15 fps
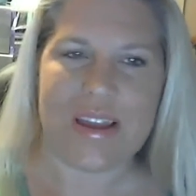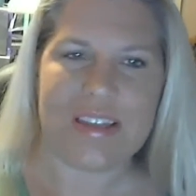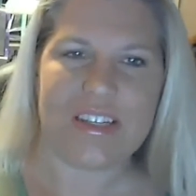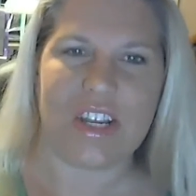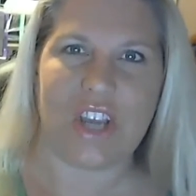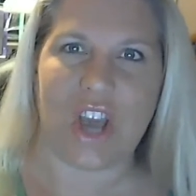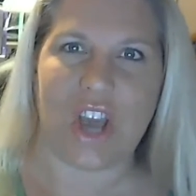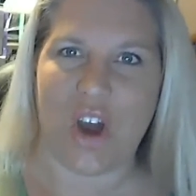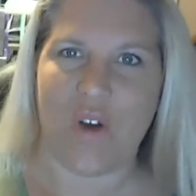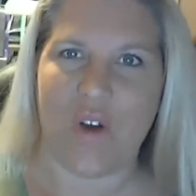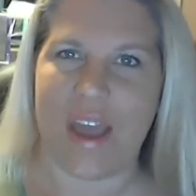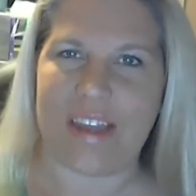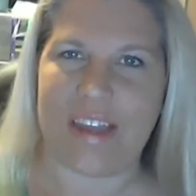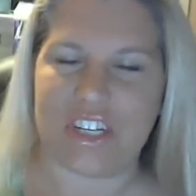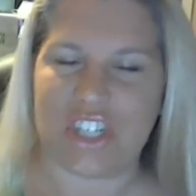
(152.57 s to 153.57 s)
to go
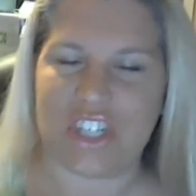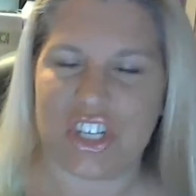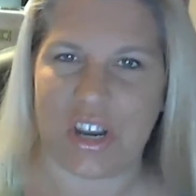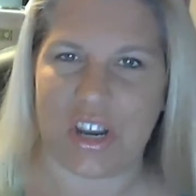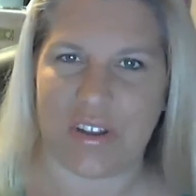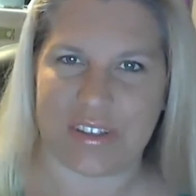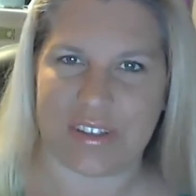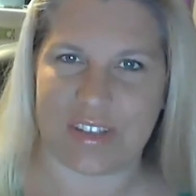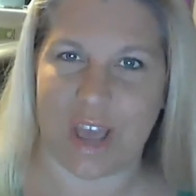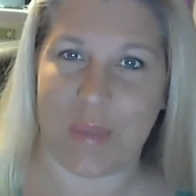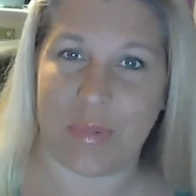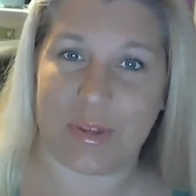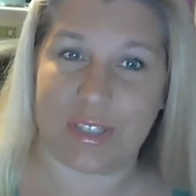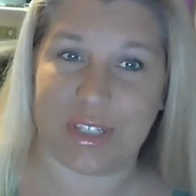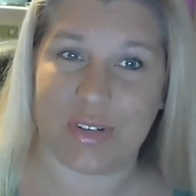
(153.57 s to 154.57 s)
and to share this
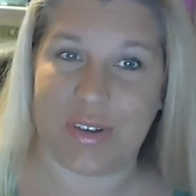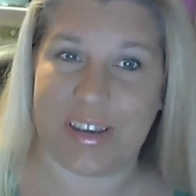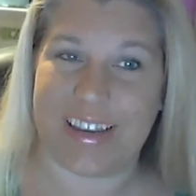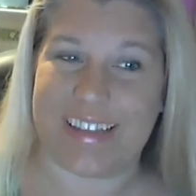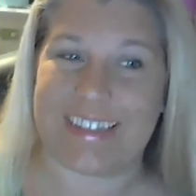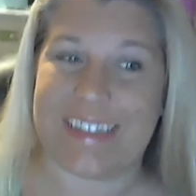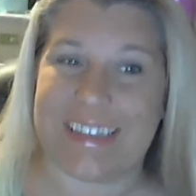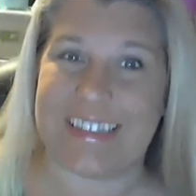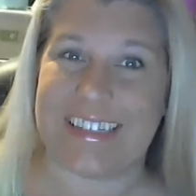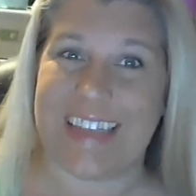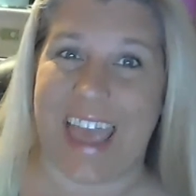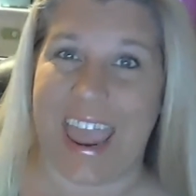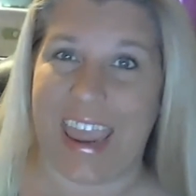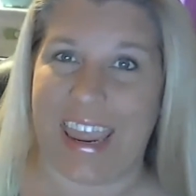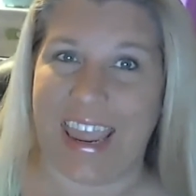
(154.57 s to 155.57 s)
opportunity
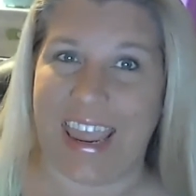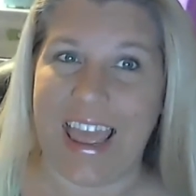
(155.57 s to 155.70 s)
today.